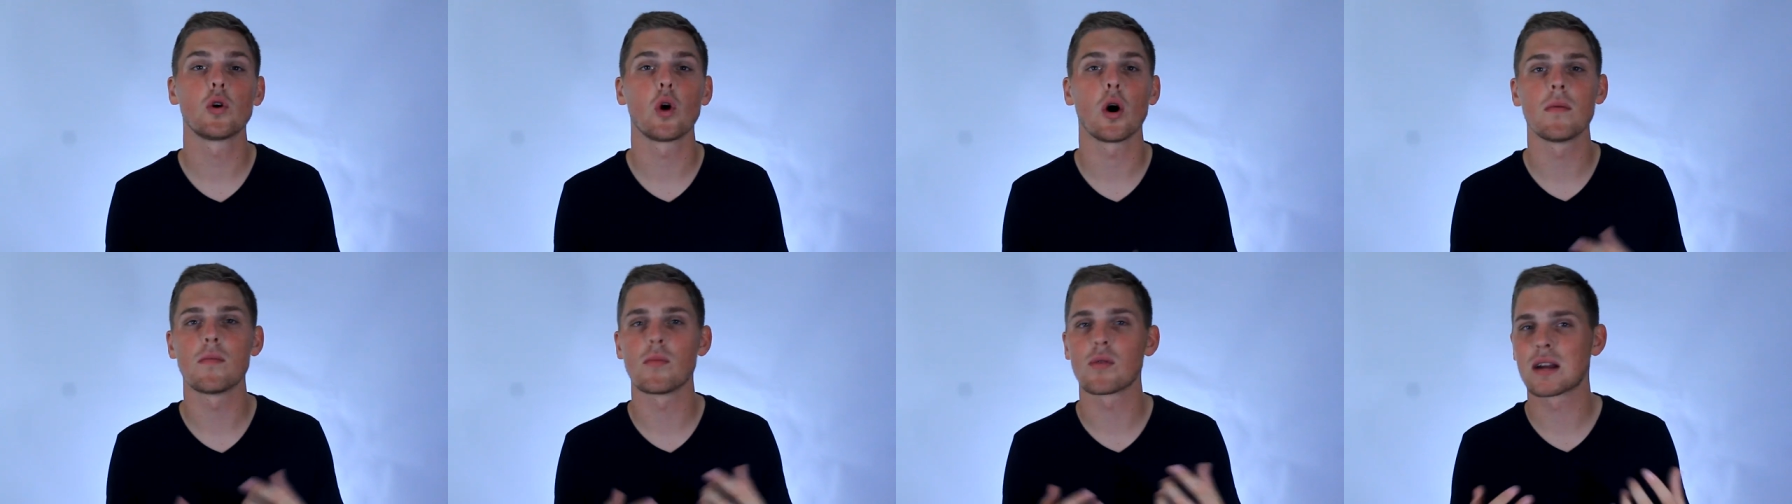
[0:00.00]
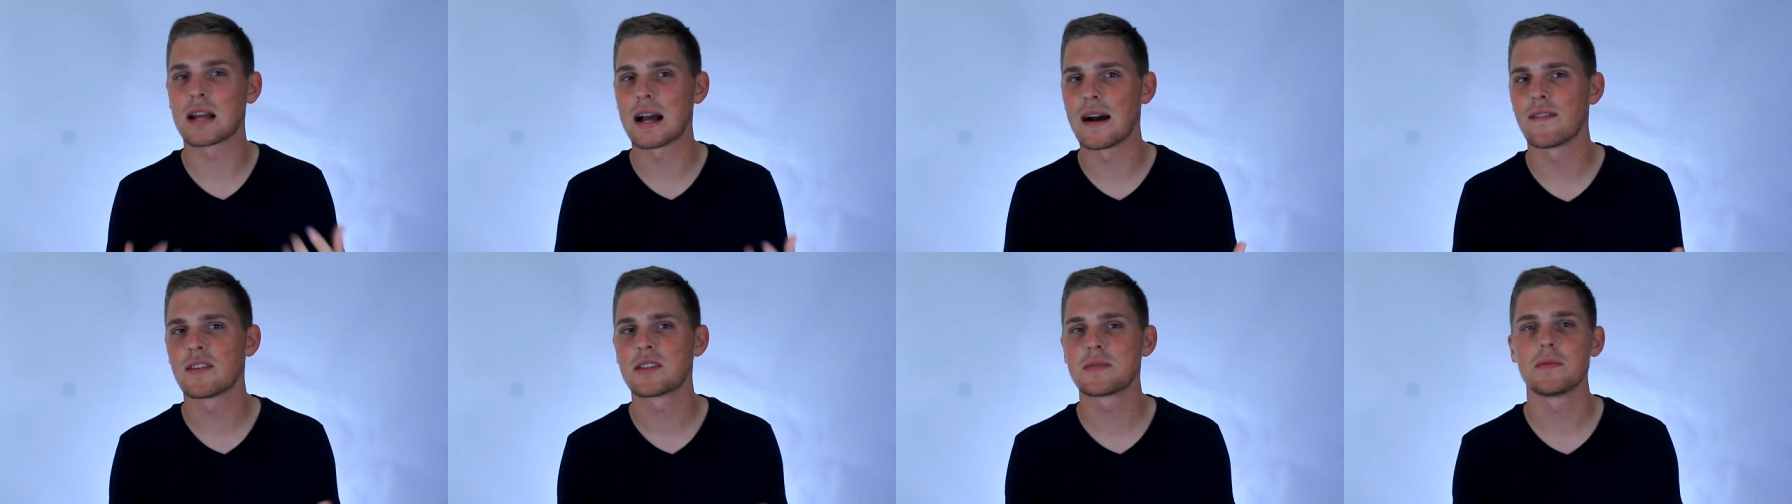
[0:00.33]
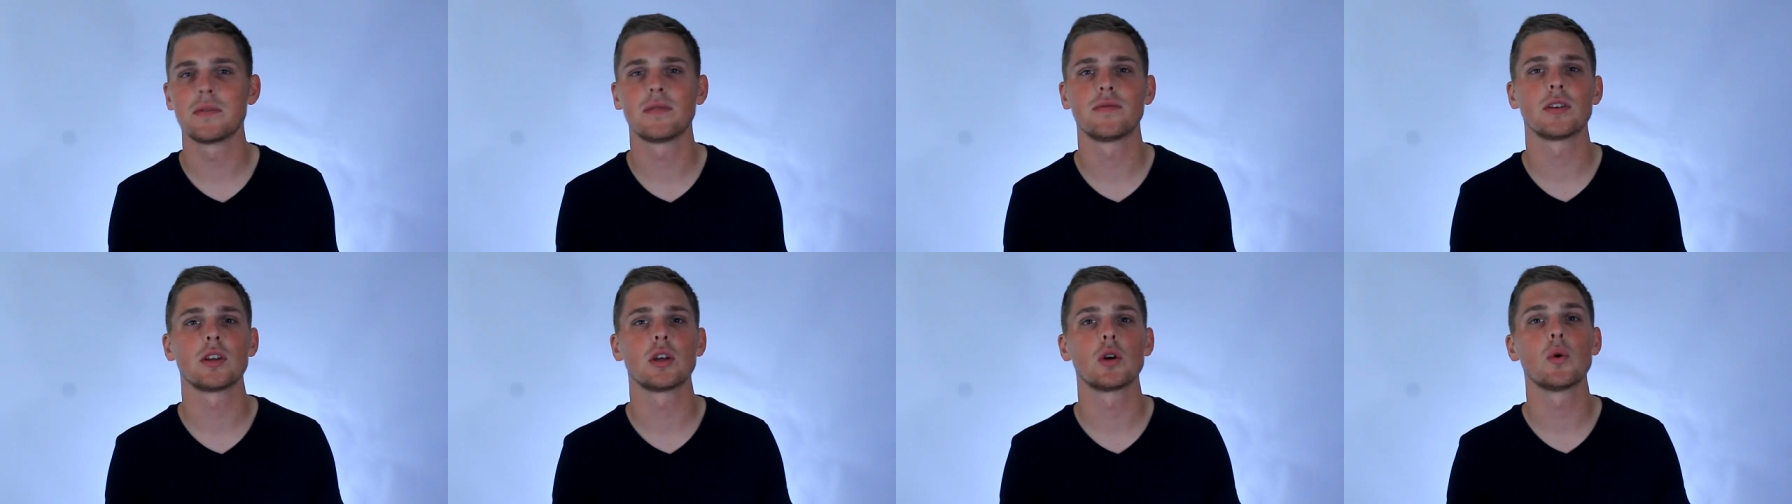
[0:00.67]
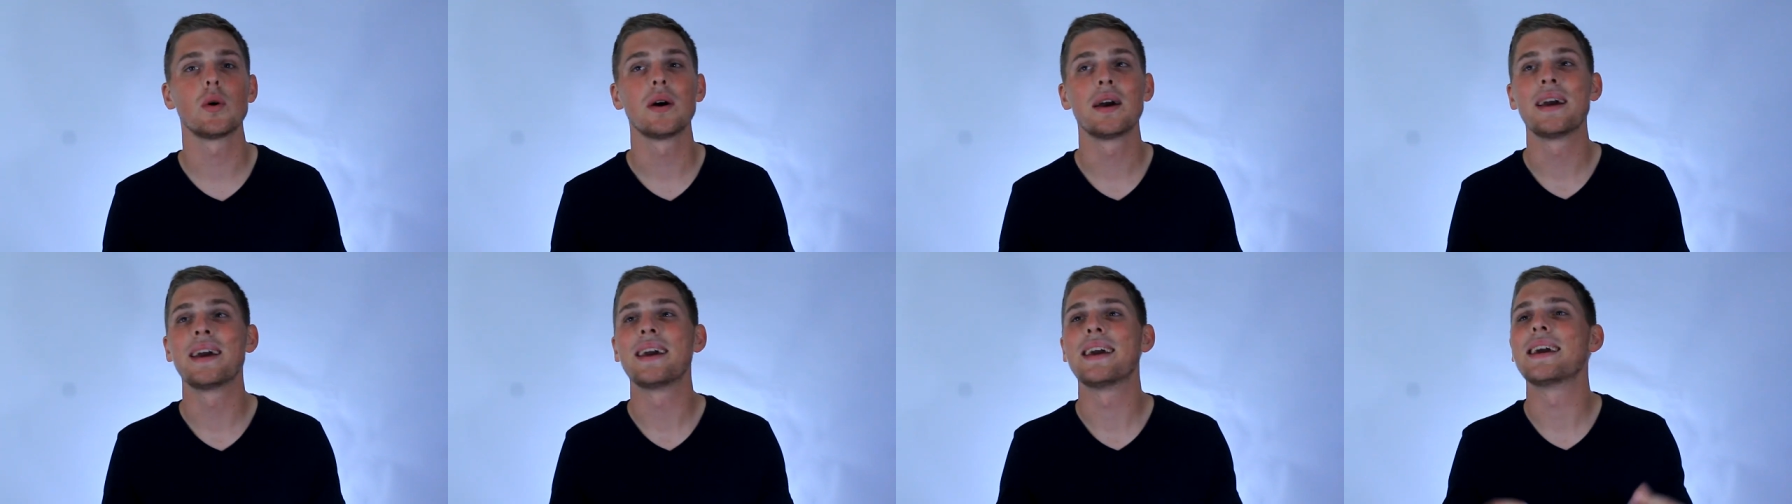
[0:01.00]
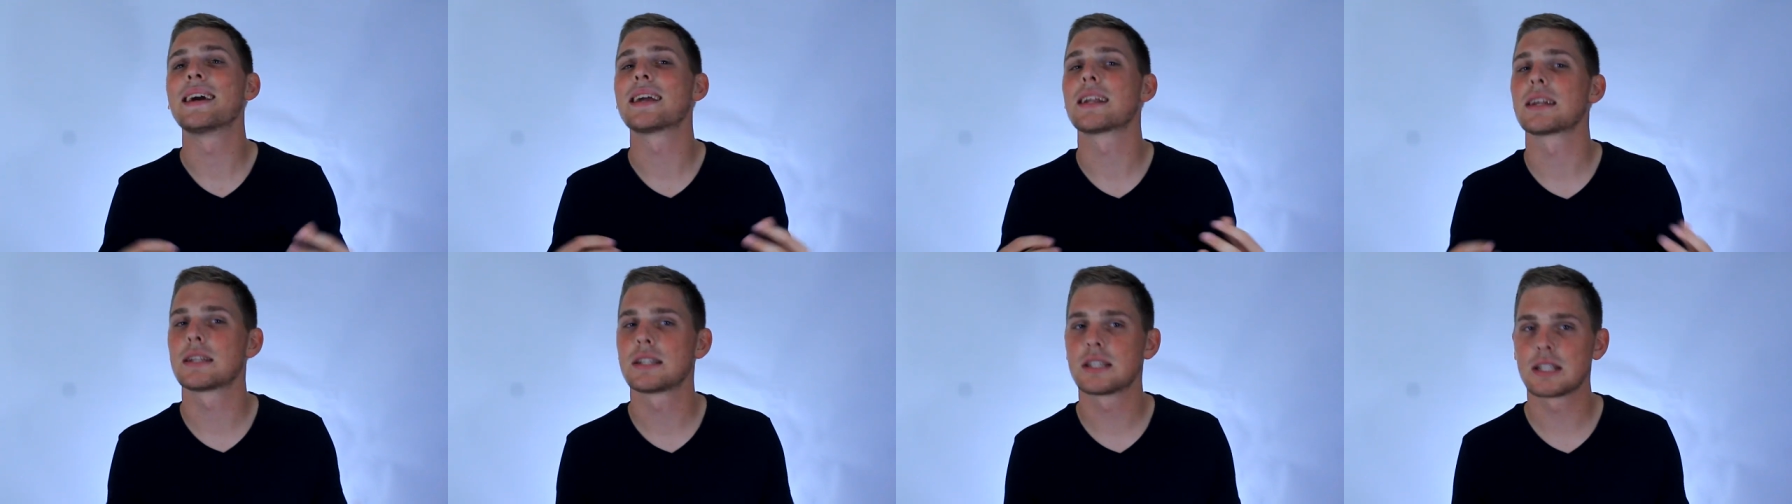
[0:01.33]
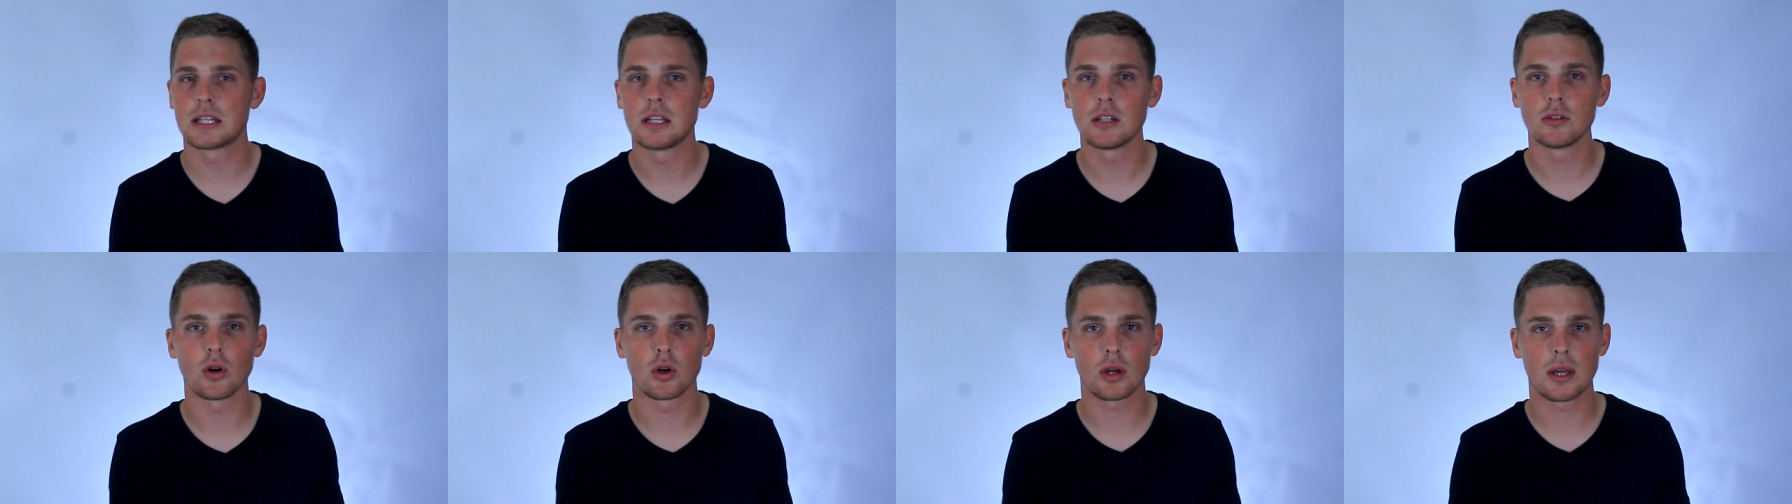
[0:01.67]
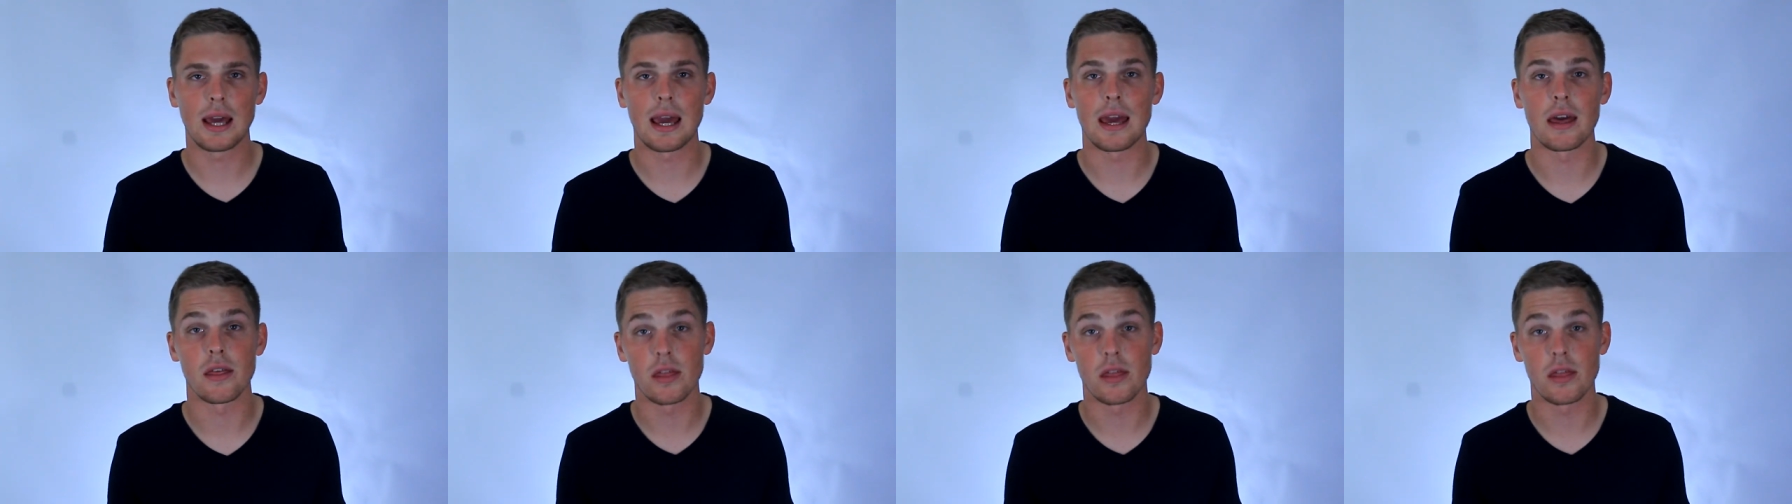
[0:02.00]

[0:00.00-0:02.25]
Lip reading: or more comfortable for you, it is still okay.